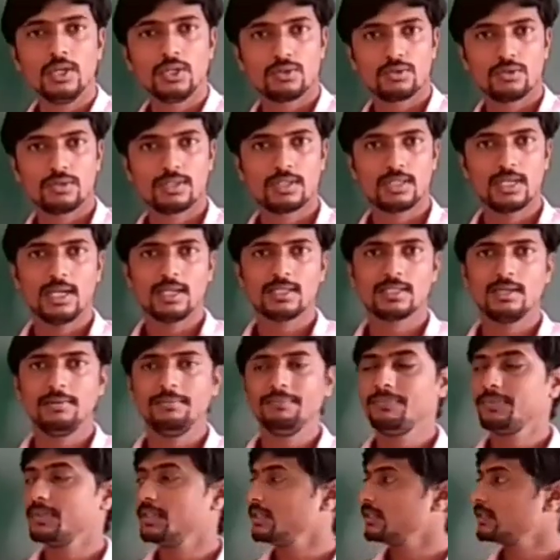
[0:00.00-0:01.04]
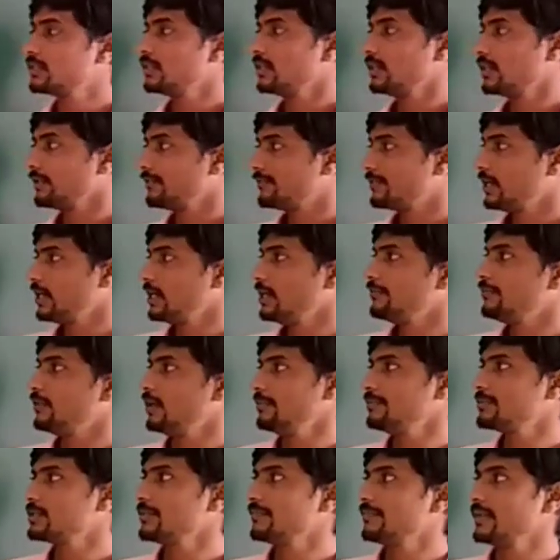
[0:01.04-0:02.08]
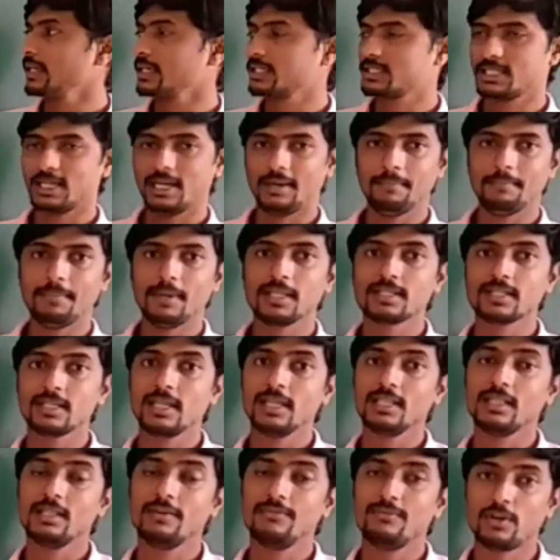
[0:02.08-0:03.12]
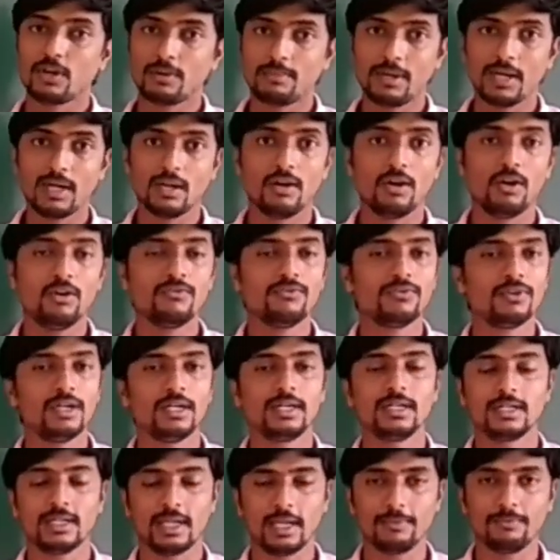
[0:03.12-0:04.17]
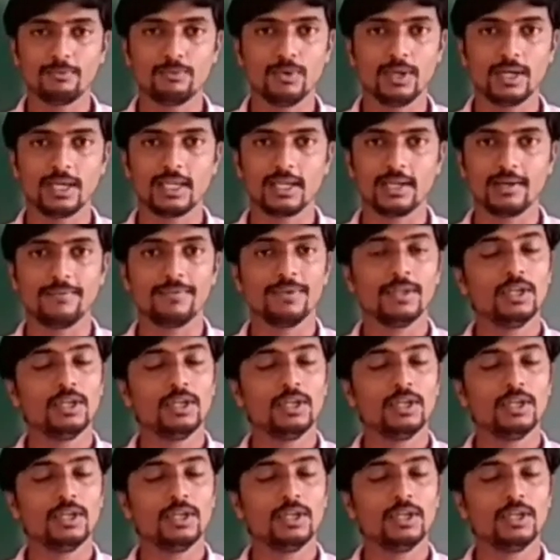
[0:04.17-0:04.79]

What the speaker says: So these are some different forms of examples in the format of type 1 here.